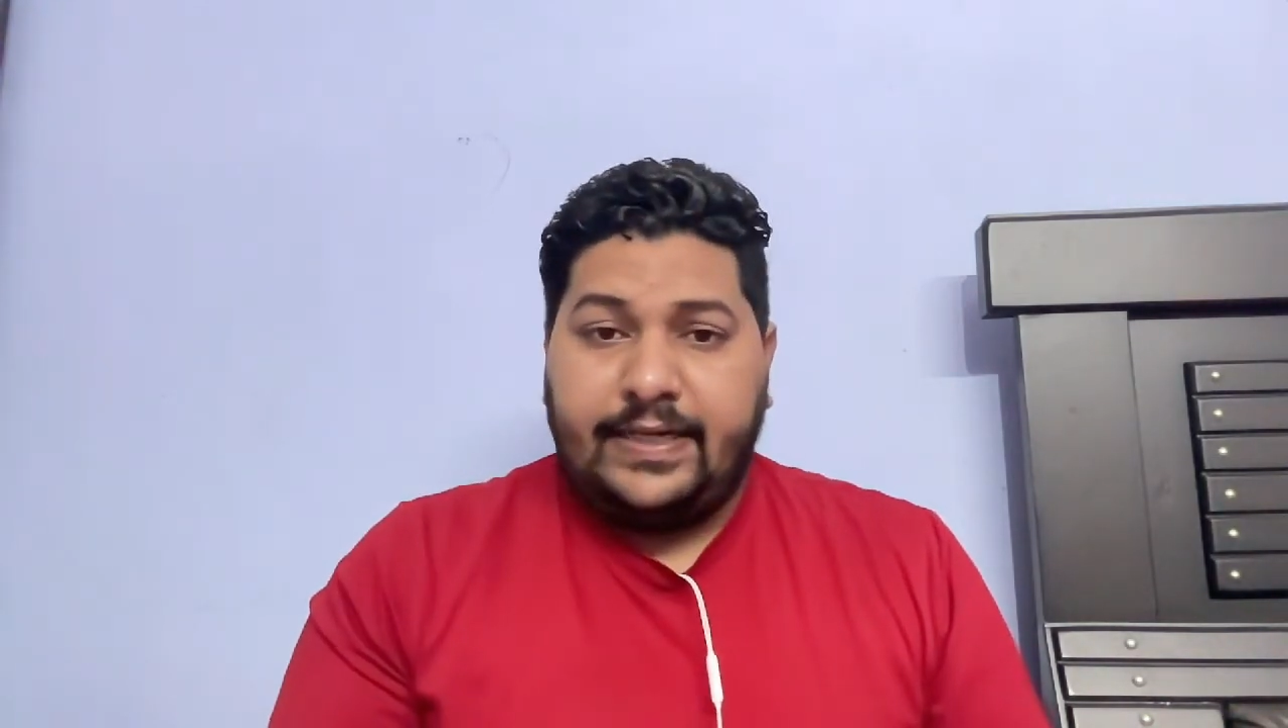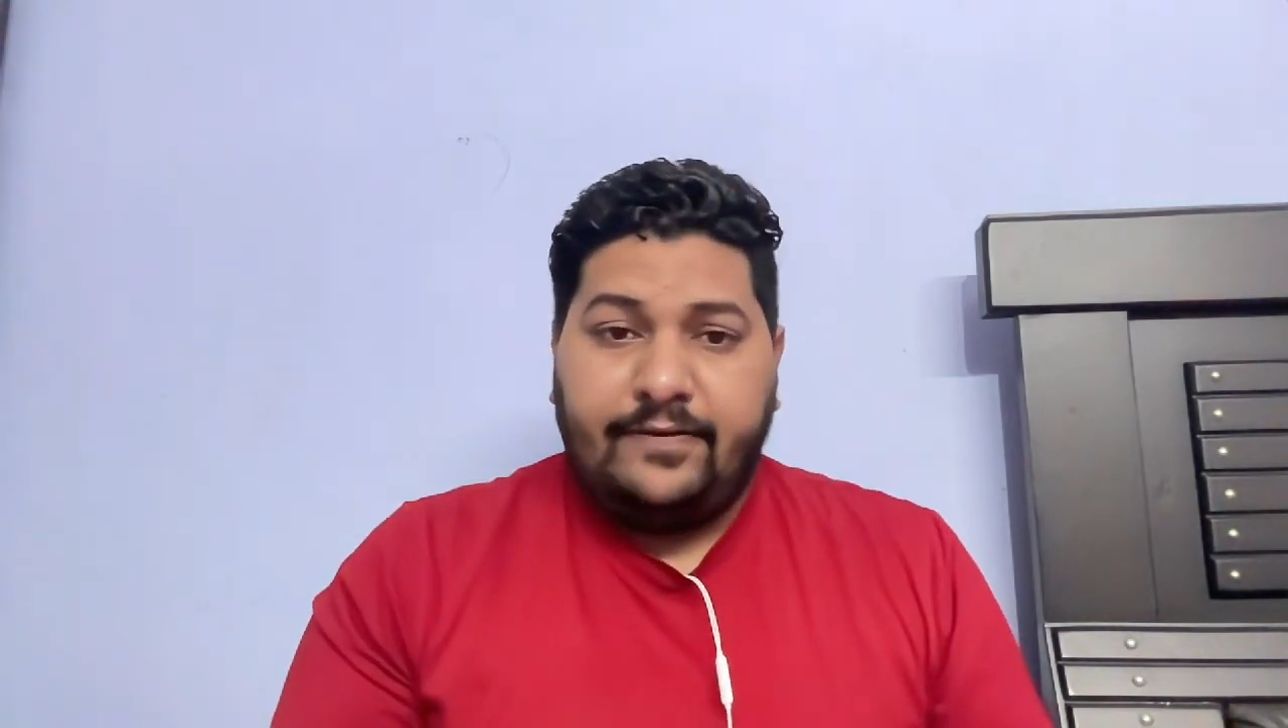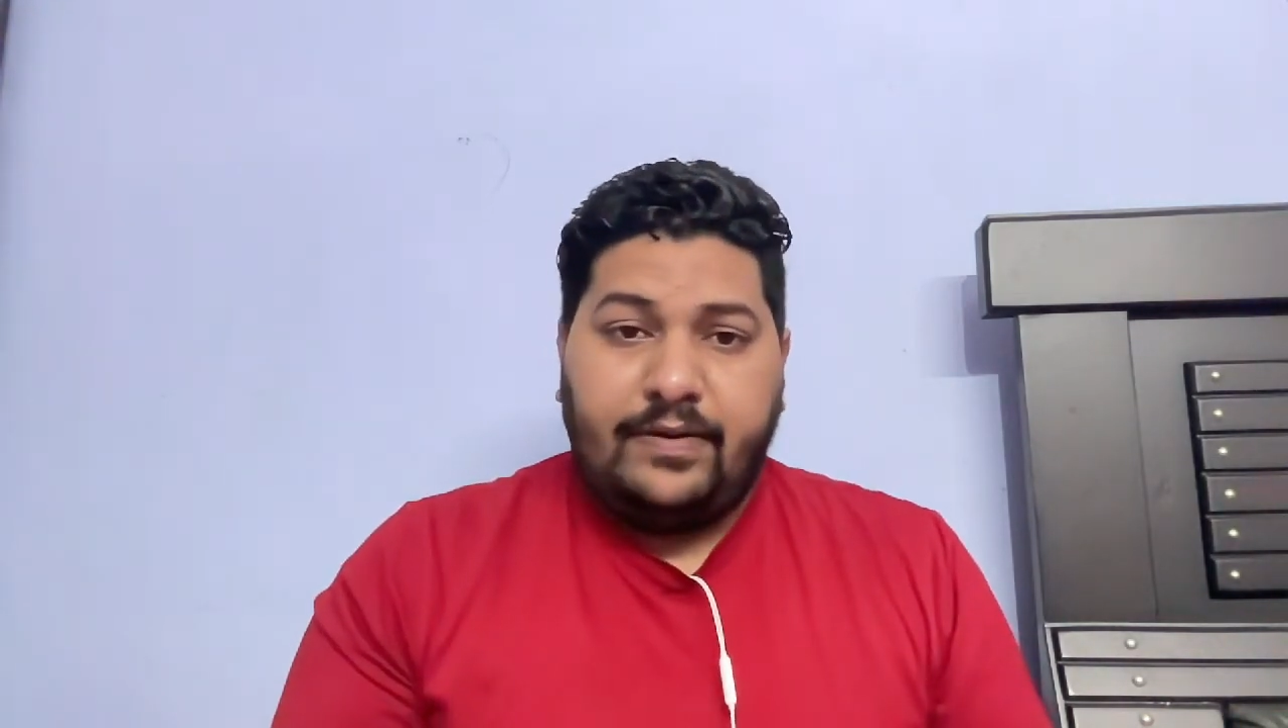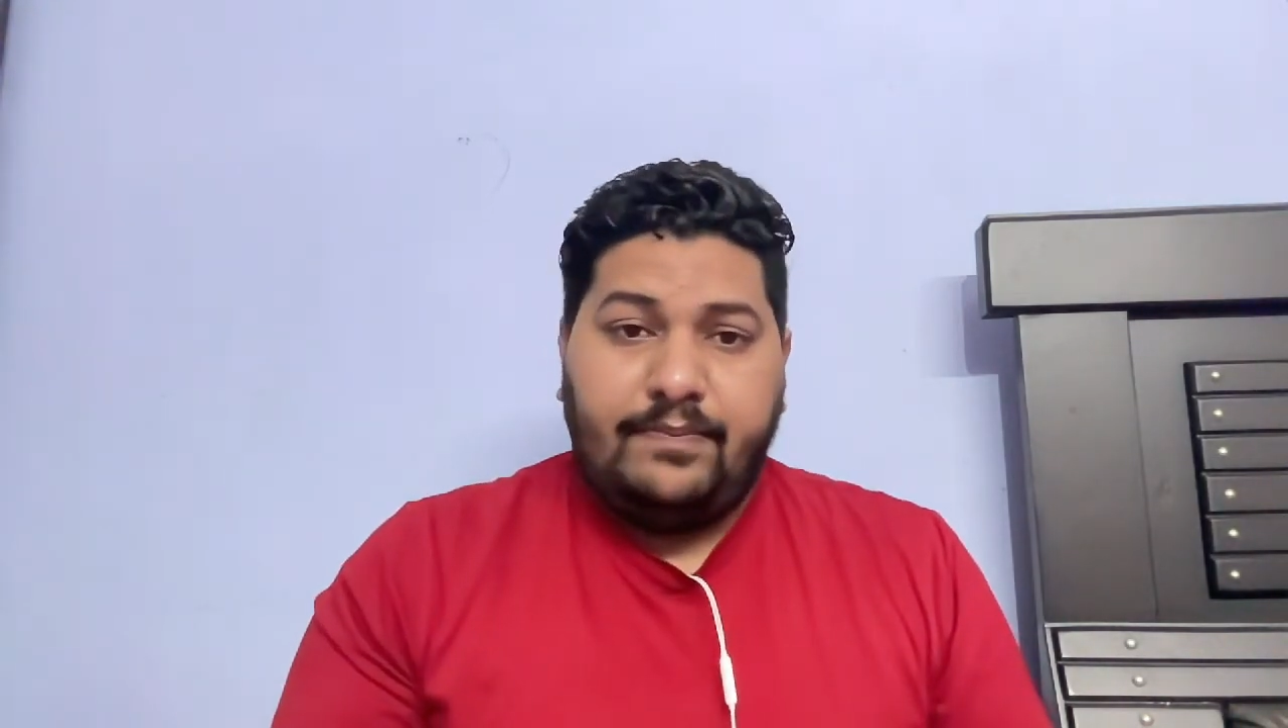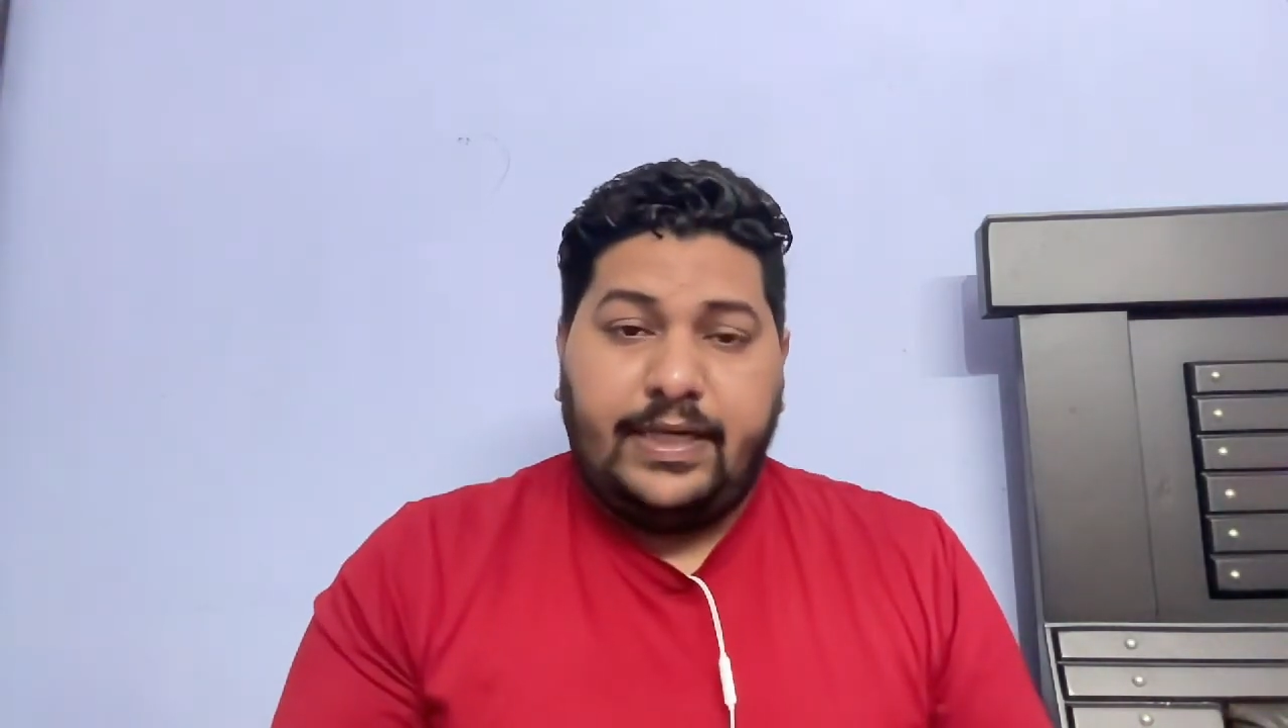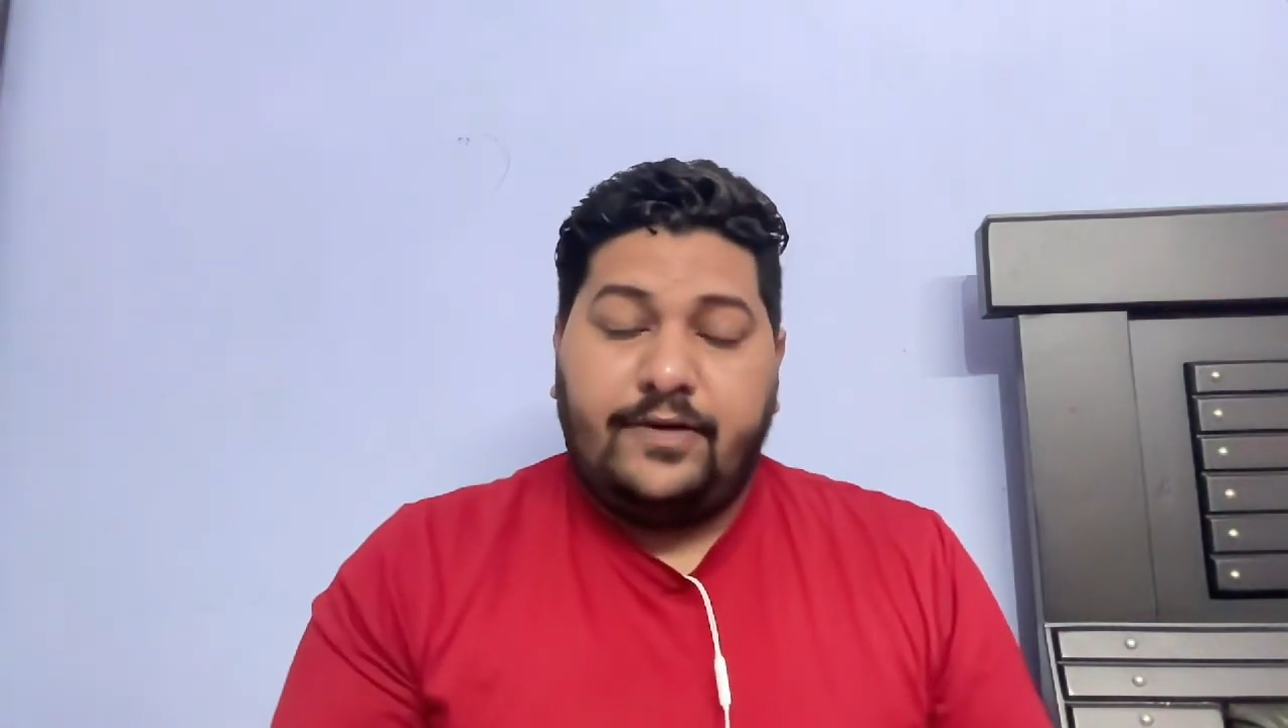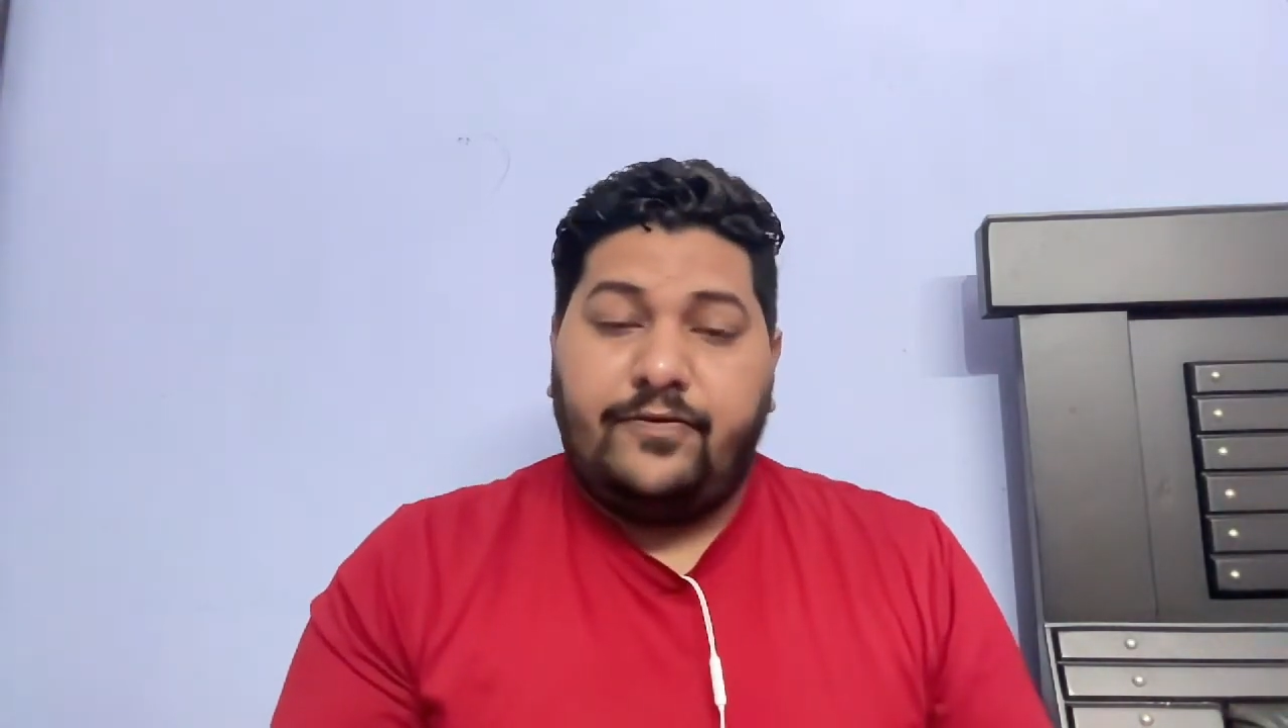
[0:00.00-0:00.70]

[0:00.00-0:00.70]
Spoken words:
development,